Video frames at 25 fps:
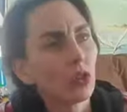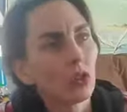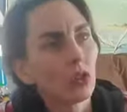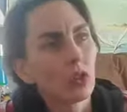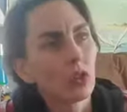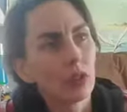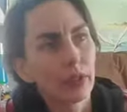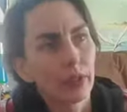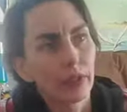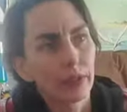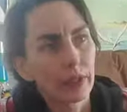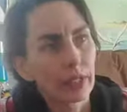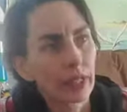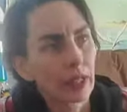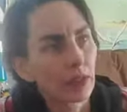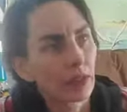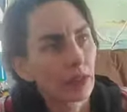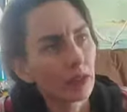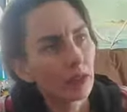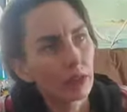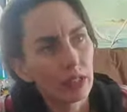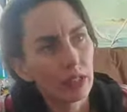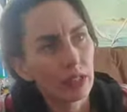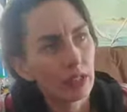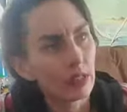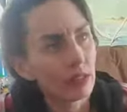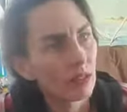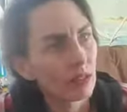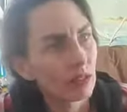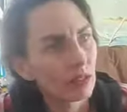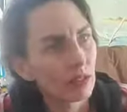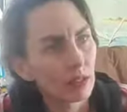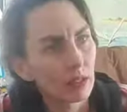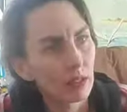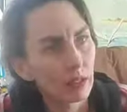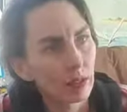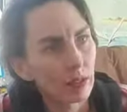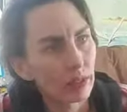Clearing out all the
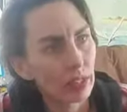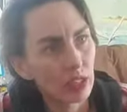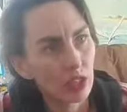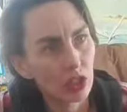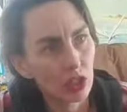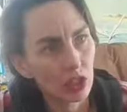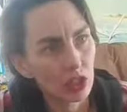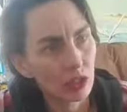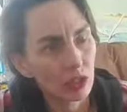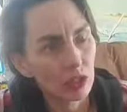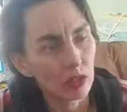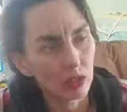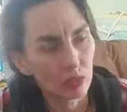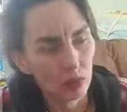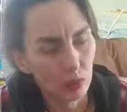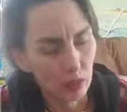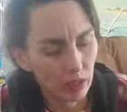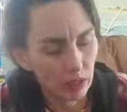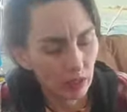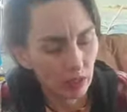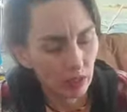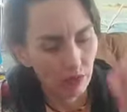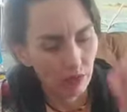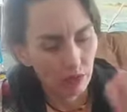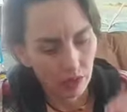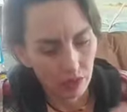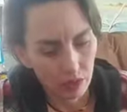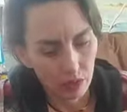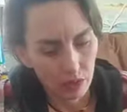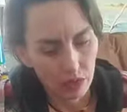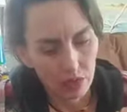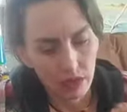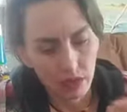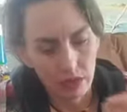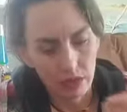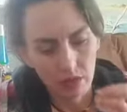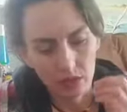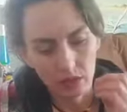unnecessary junk so we can
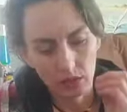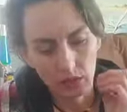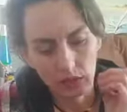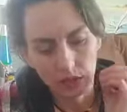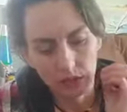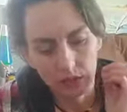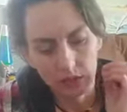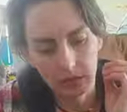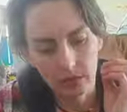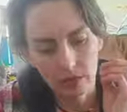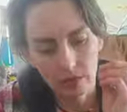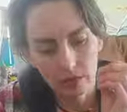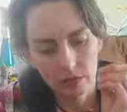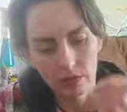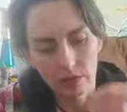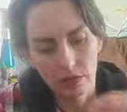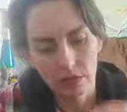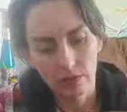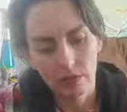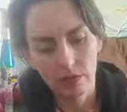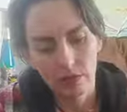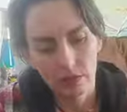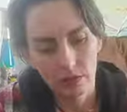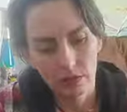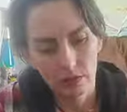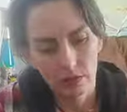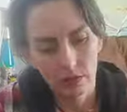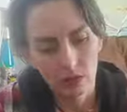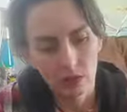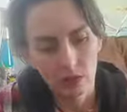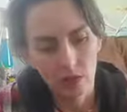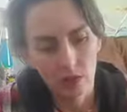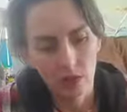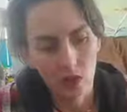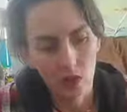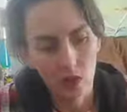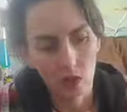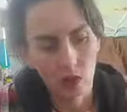focus on
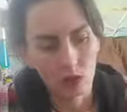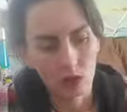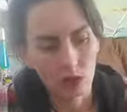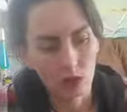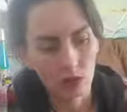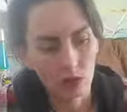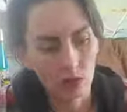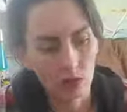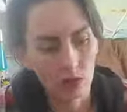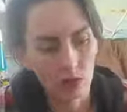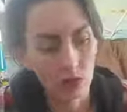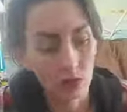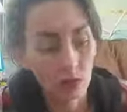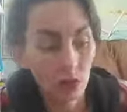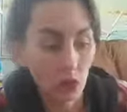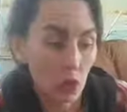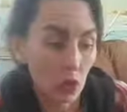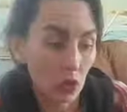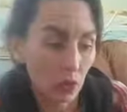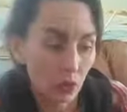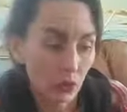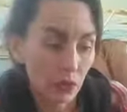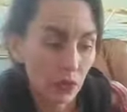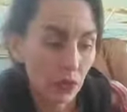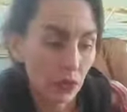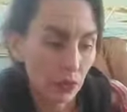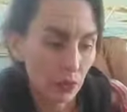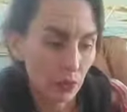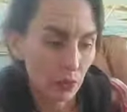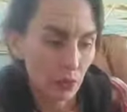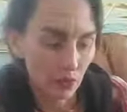long-term